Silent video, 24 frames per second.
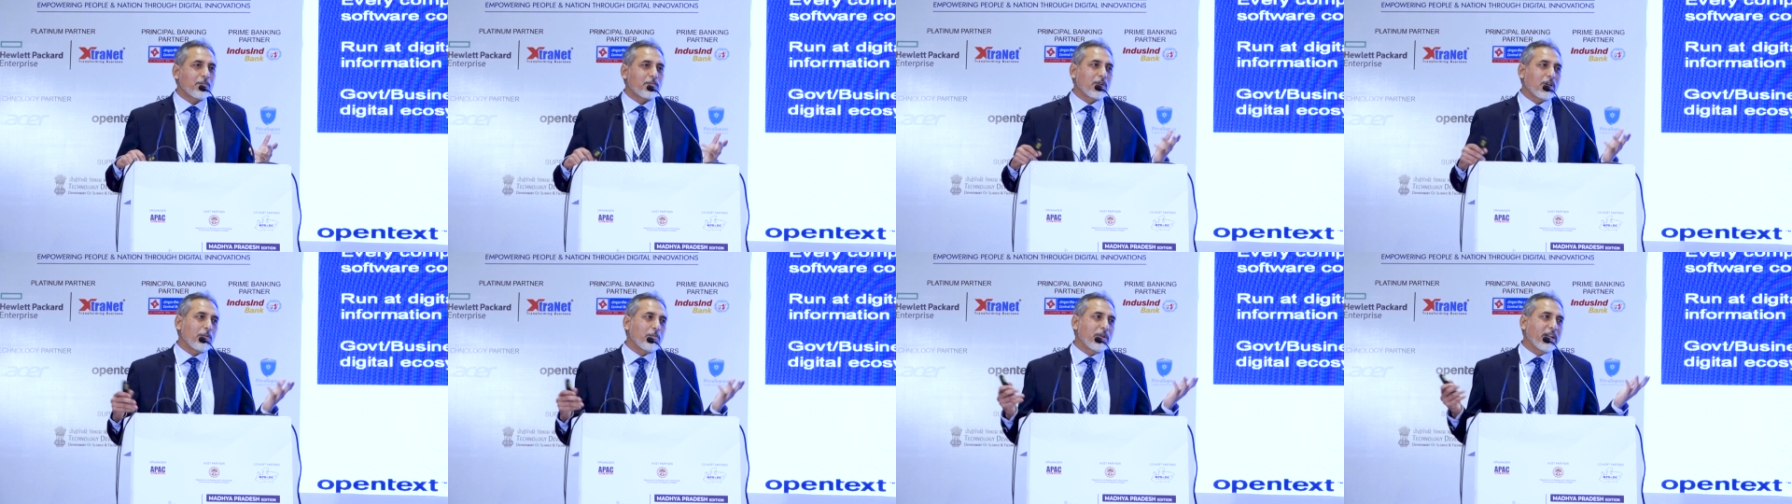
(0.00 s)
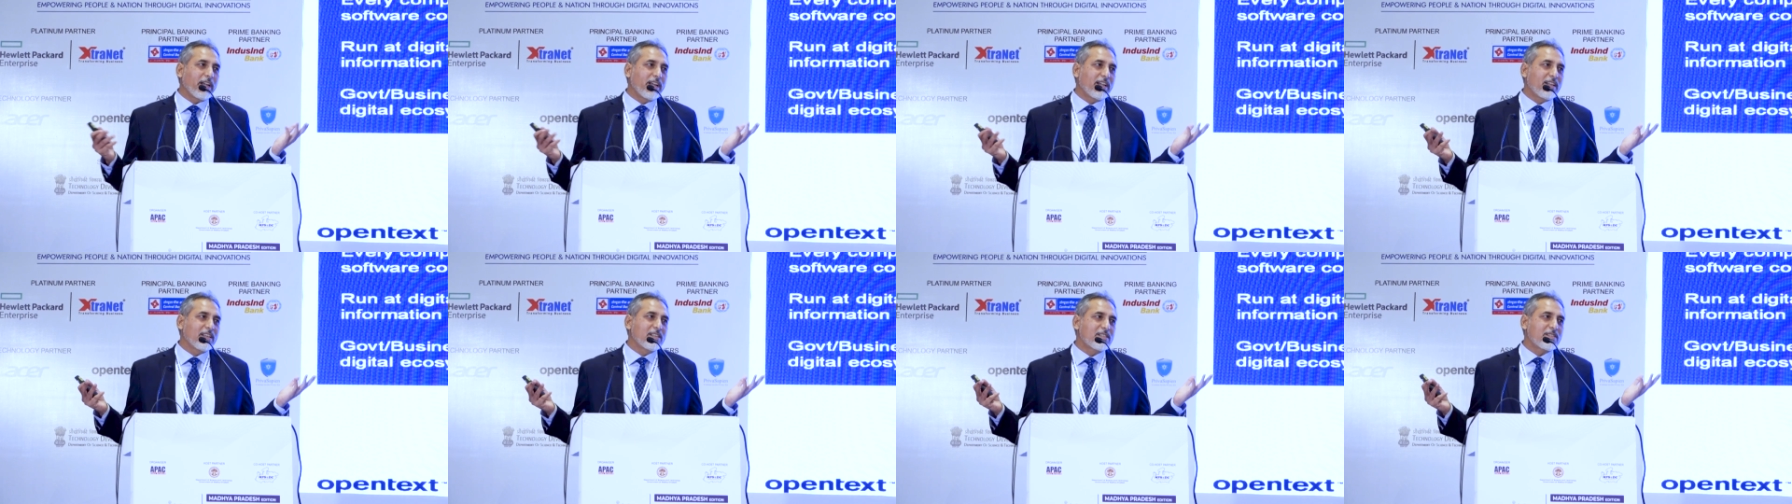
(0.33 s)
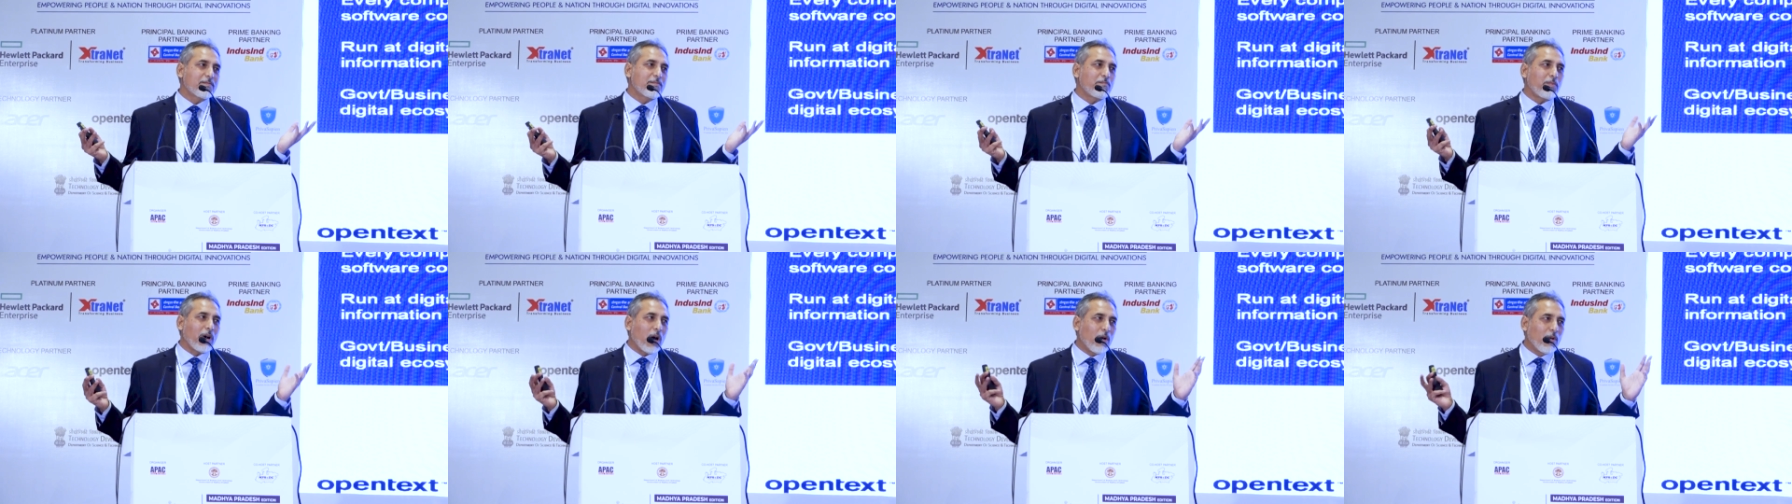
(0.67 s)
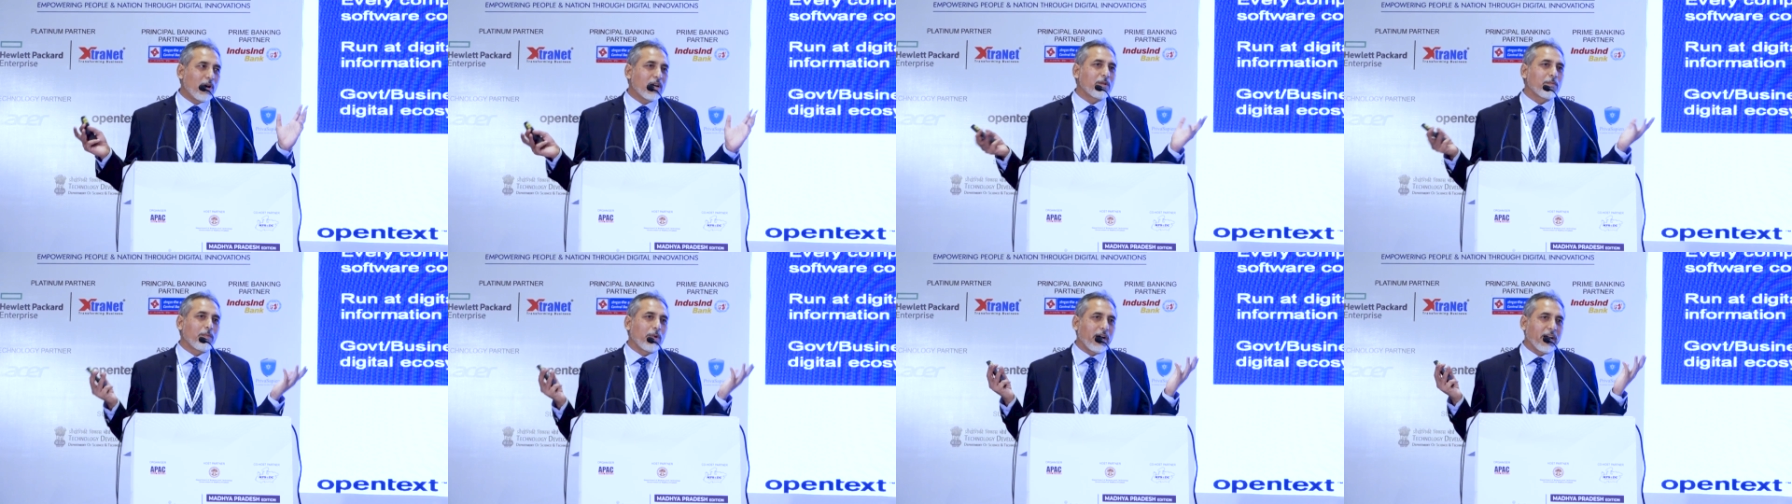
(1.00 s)
probably it is
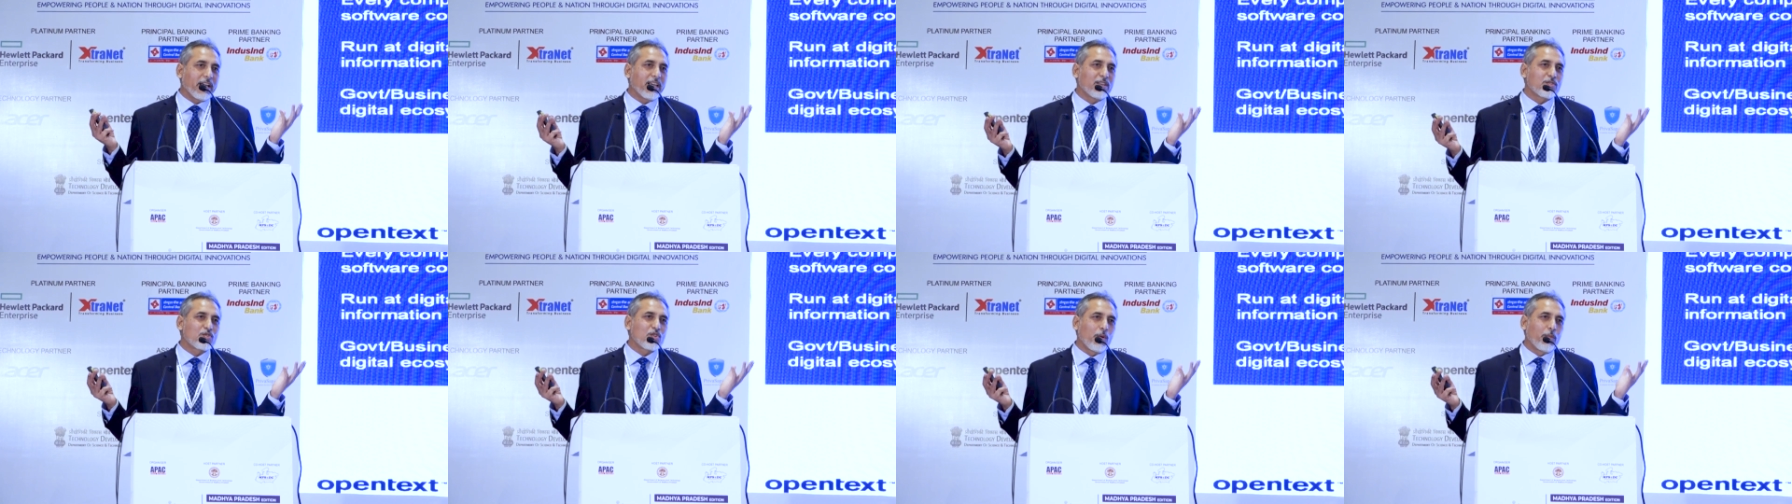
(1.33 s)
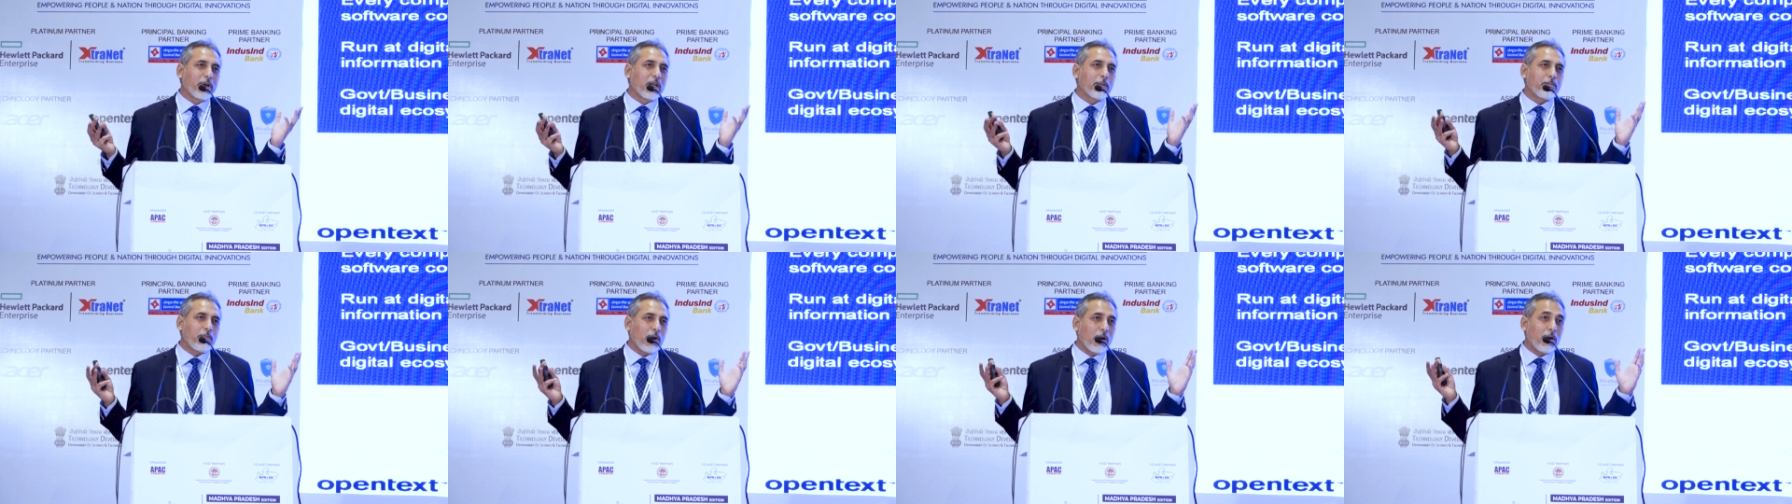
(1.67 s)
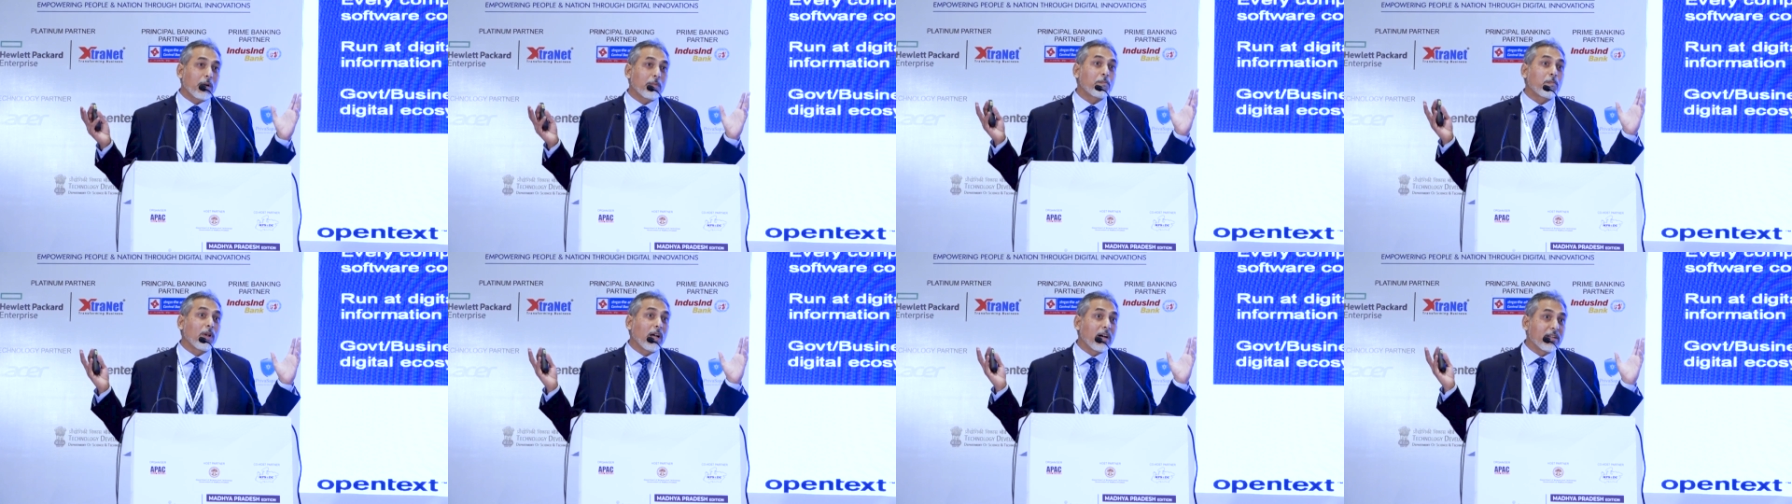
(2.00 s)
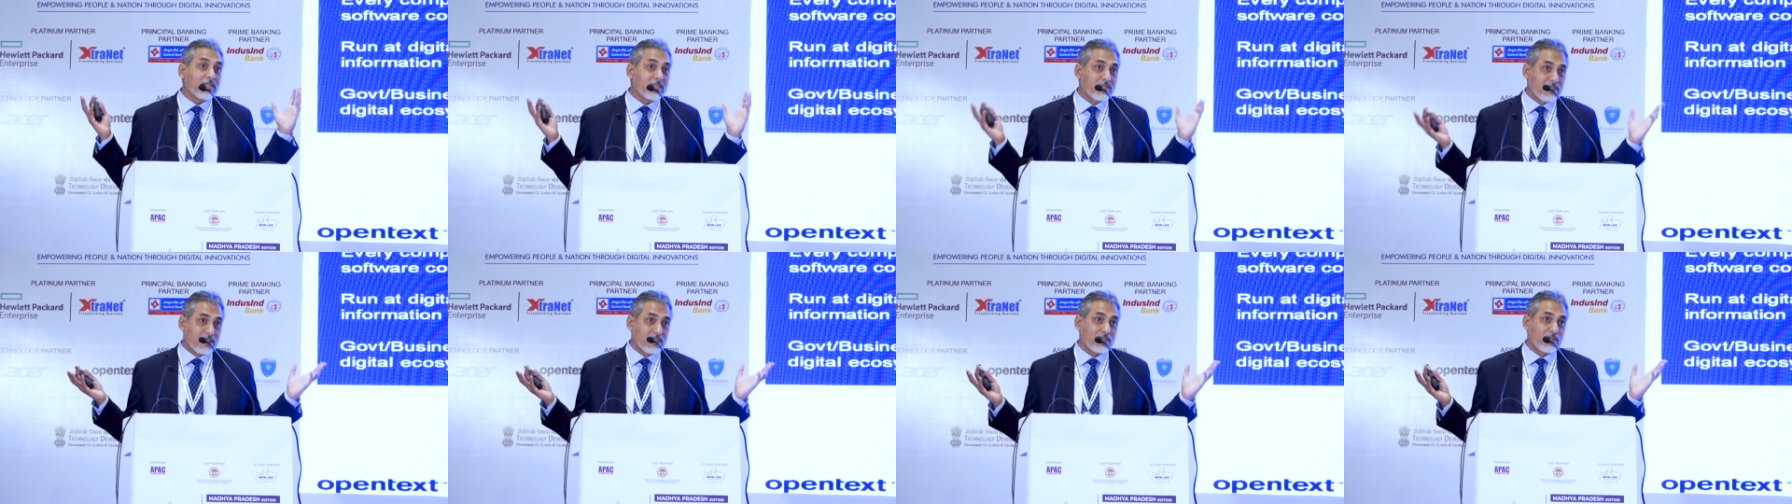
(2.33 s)
powered by so many power
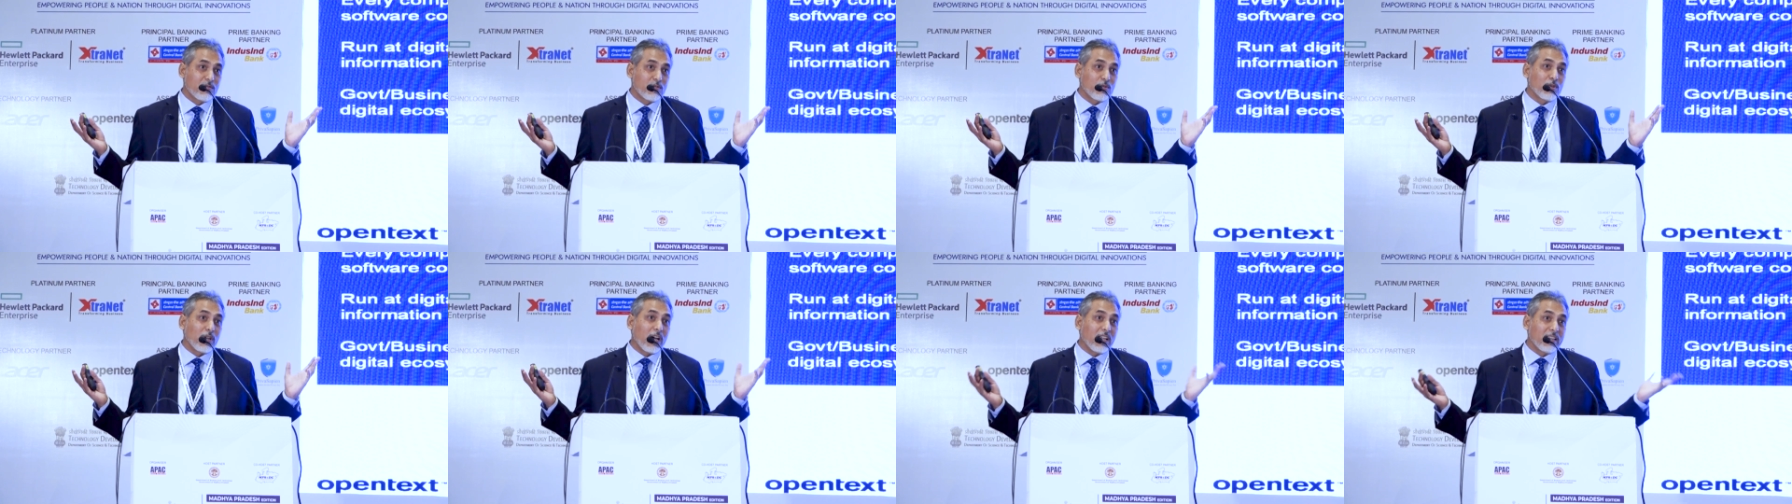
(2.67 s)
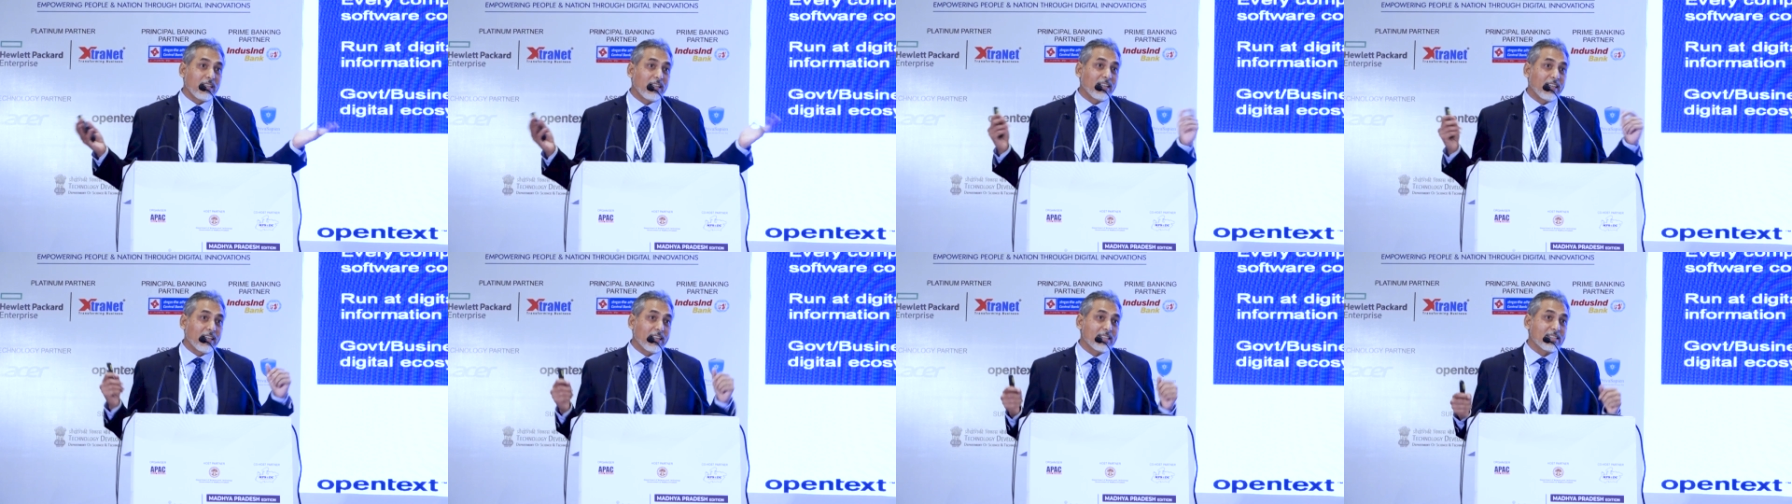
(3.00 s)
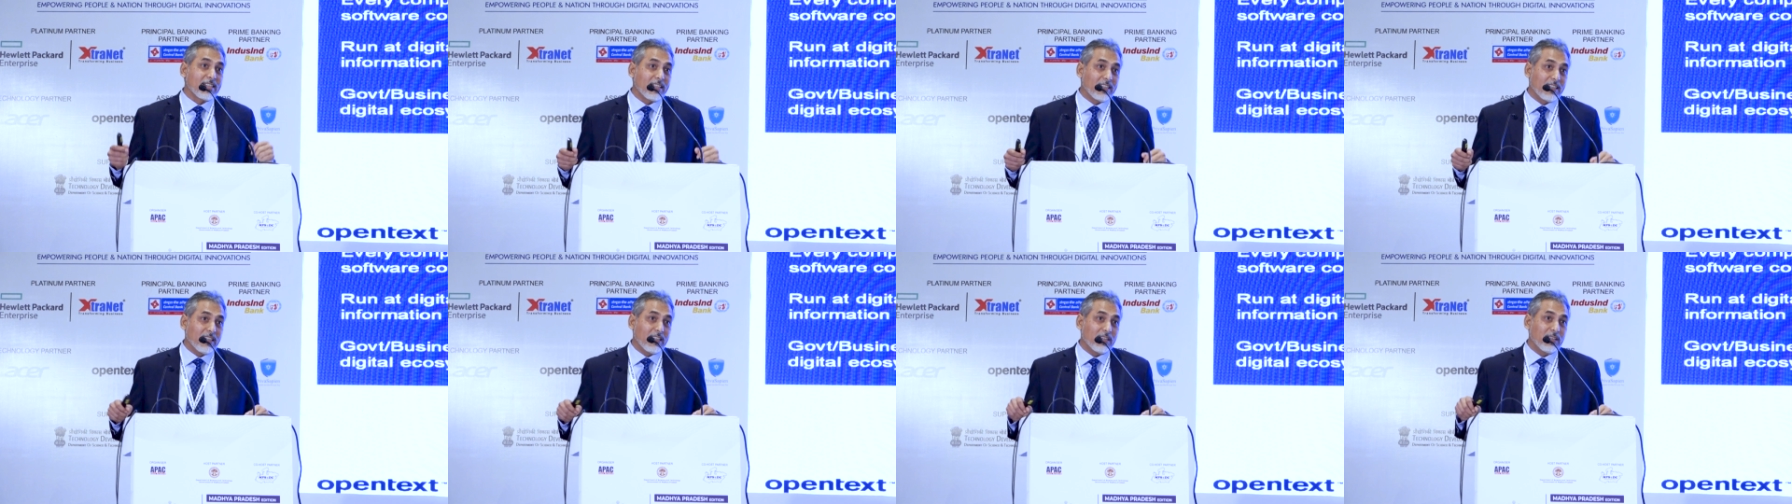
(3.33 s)
plants to run the data center.